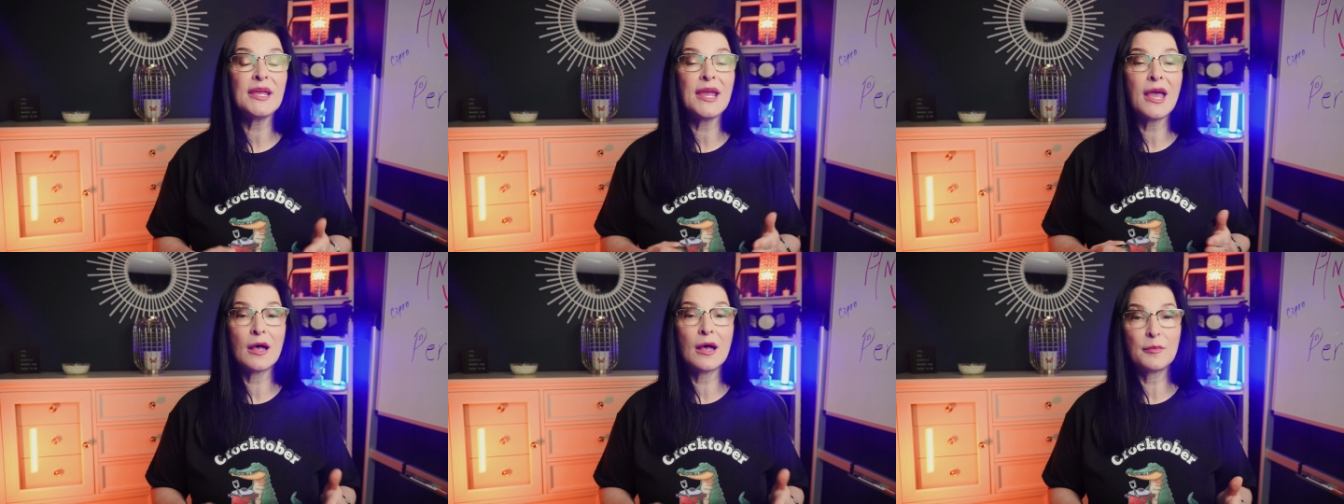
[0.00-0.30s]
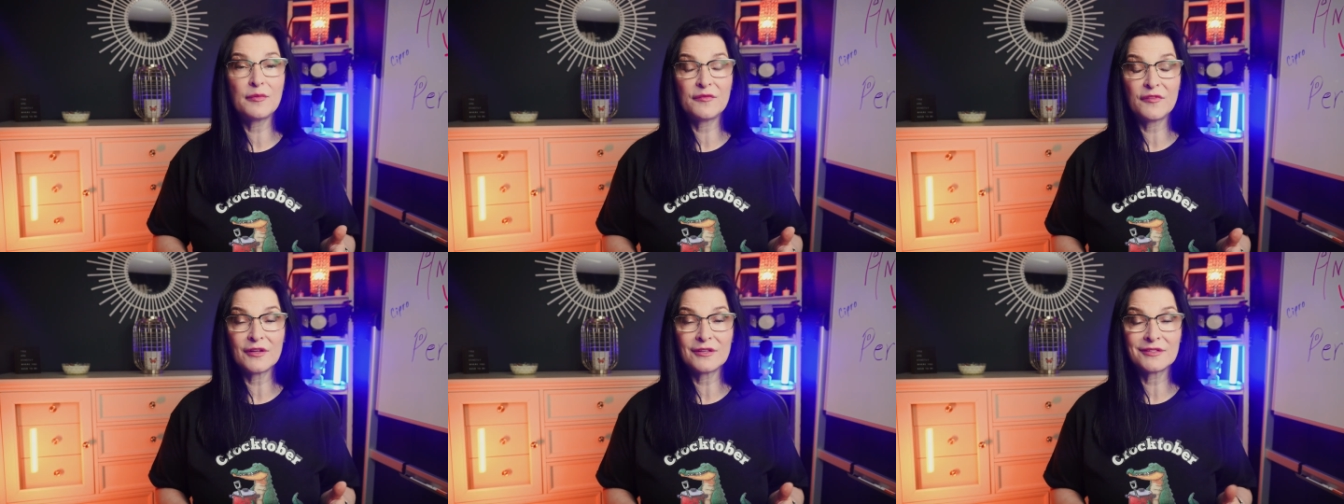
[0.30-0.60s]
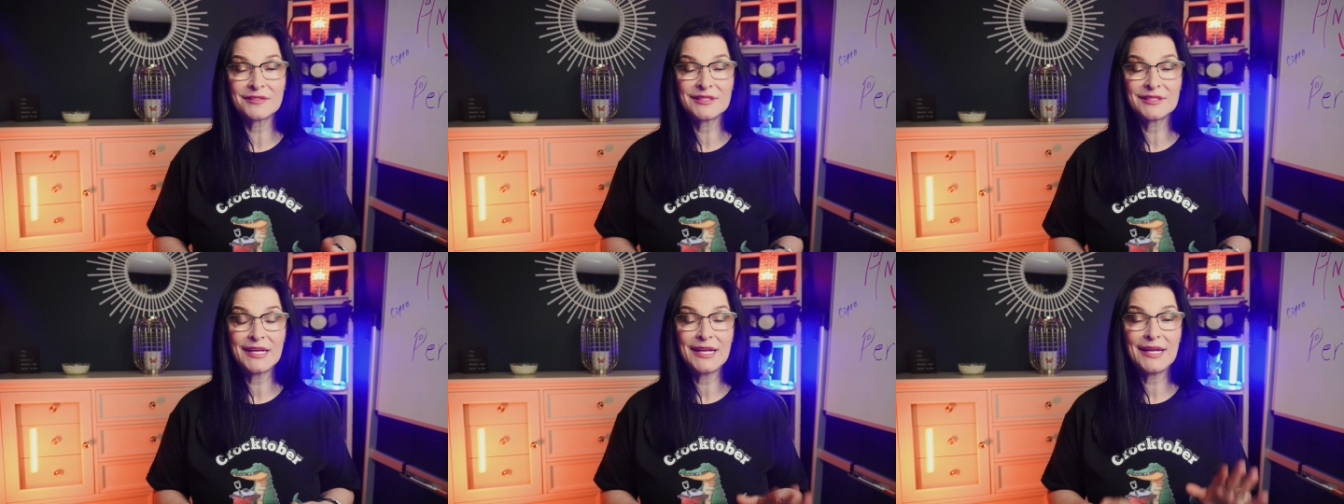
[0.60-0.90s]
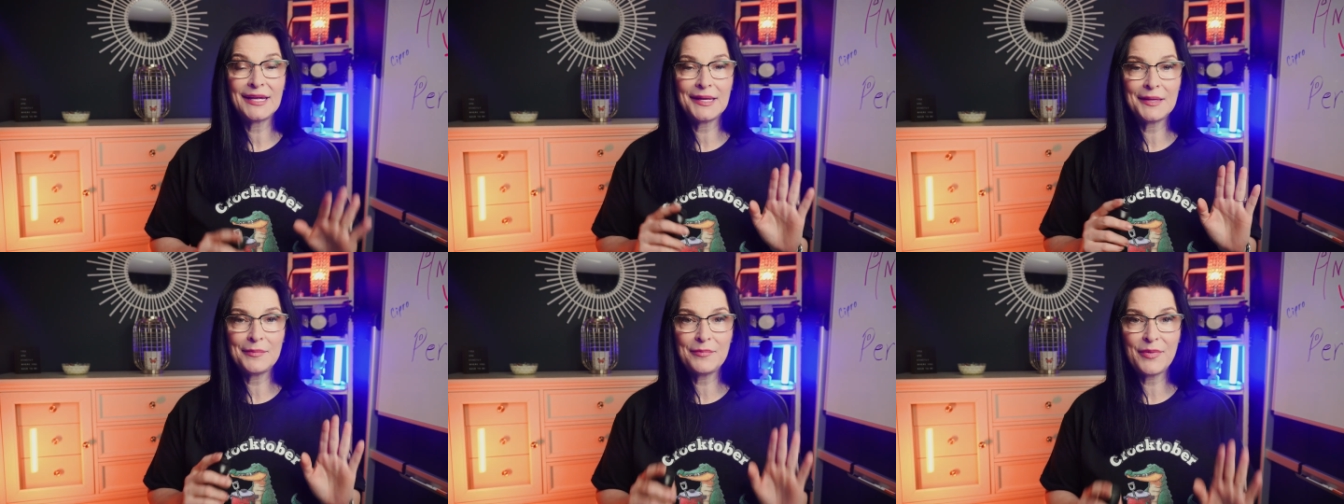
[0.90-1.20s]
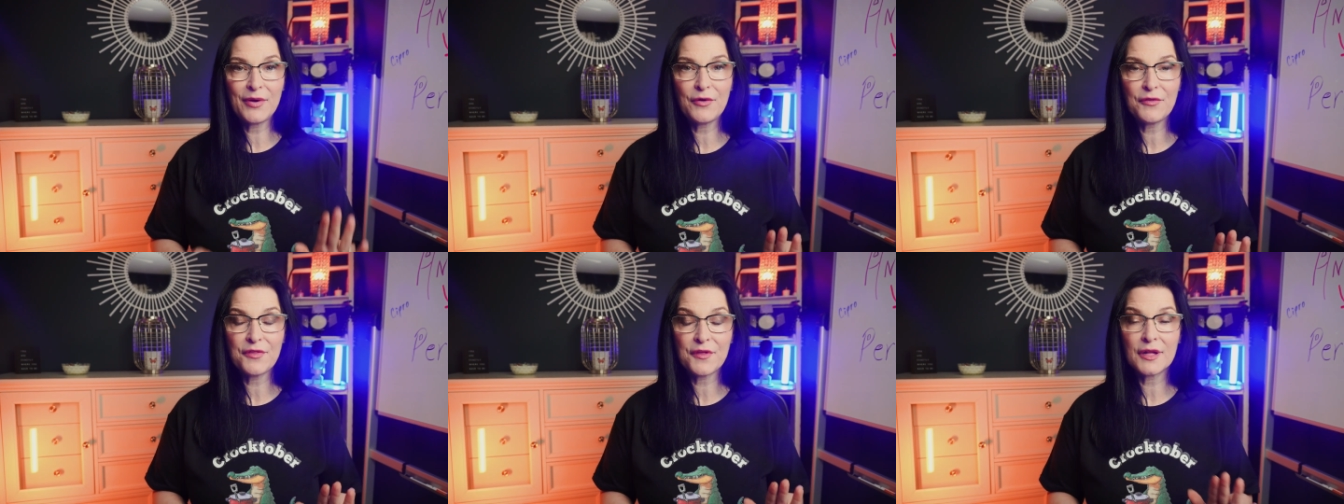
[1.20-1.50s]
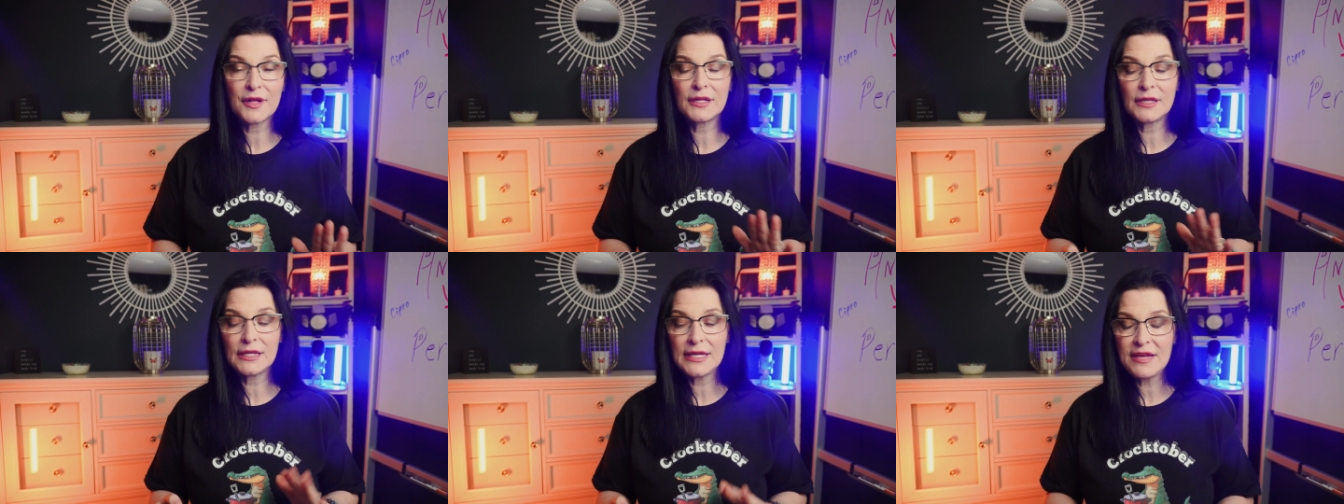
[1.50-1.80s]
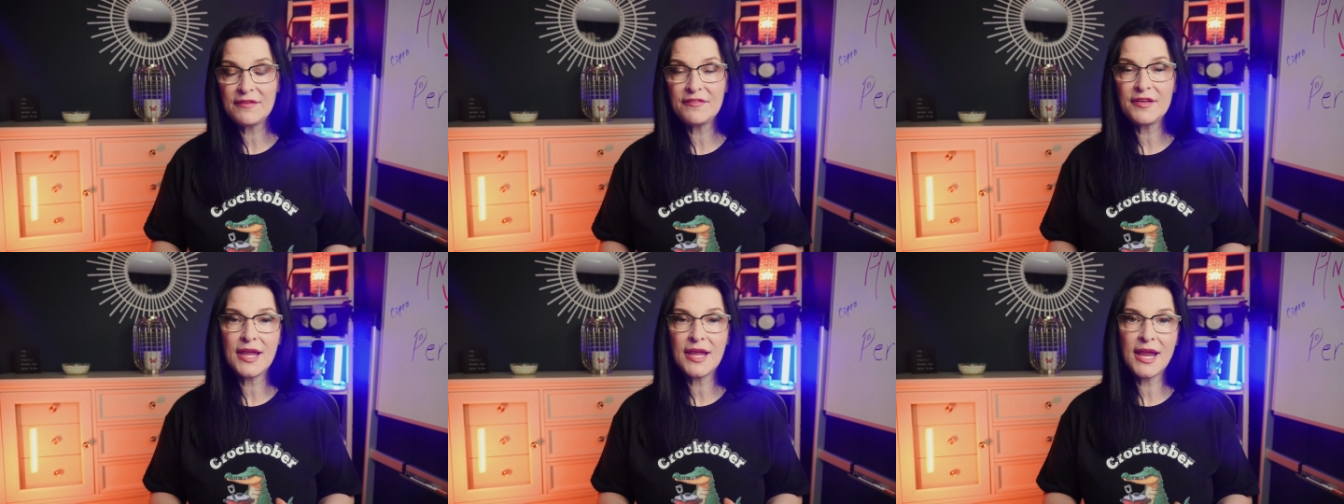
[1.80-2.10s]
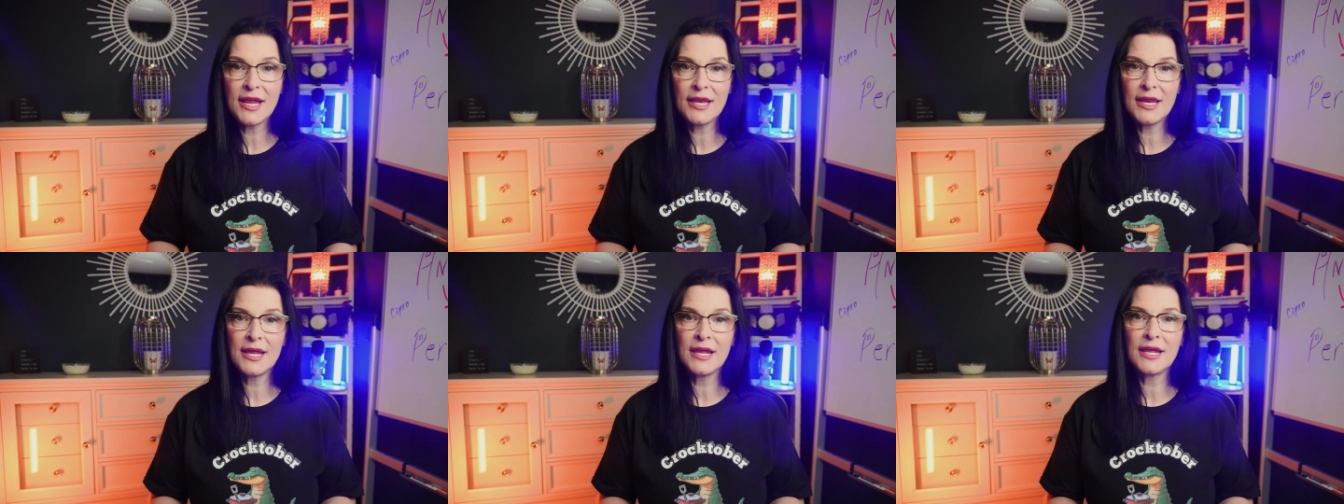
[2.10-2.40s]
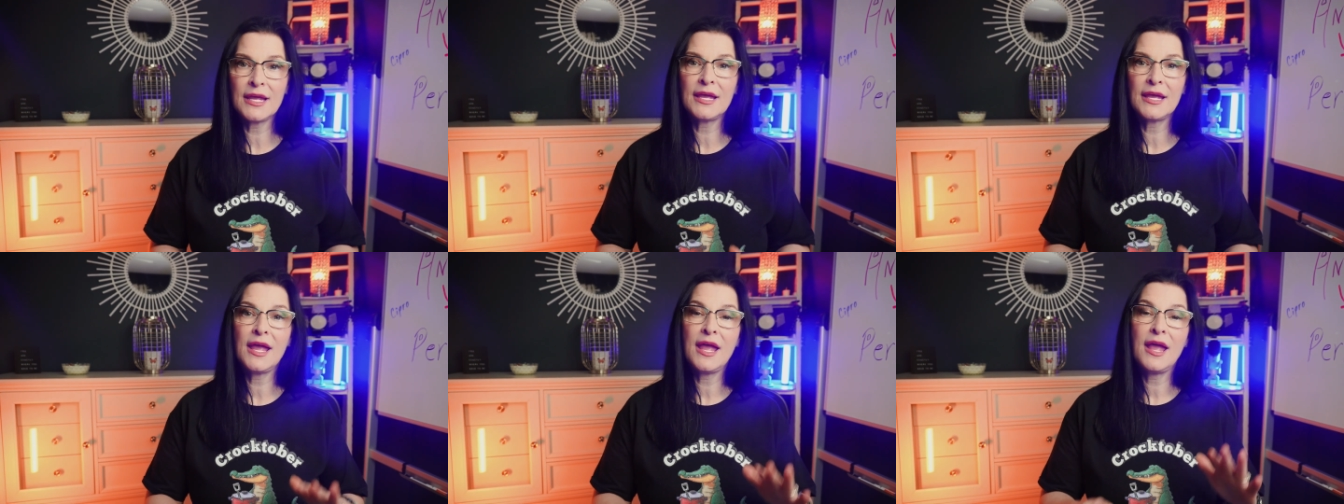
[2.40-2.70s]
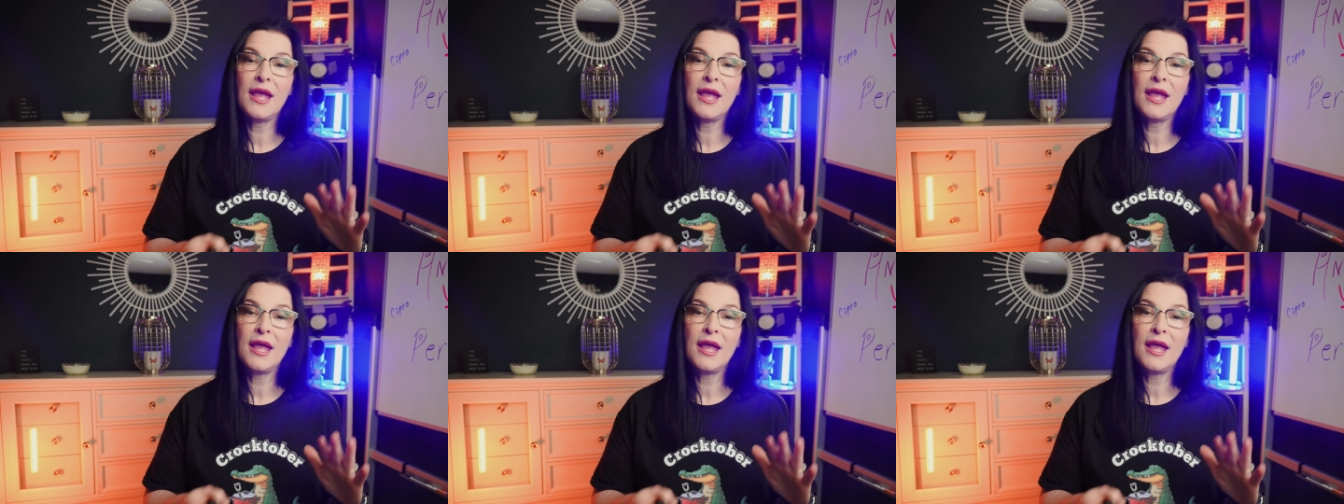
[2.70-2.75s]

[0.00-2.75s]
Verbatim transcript: helpful in both alleviating